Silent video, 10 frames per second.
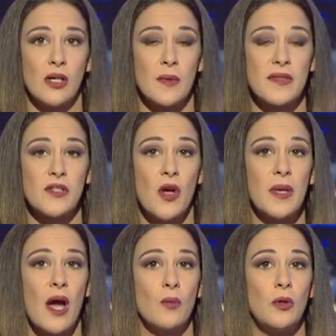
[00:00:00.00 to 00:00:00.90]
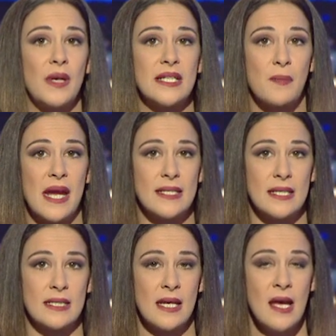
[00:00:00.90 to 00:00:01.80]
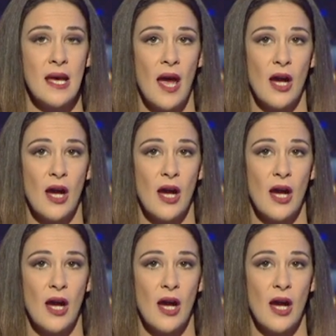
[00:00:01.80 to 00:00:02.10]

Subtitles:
with Serbia will be debated. A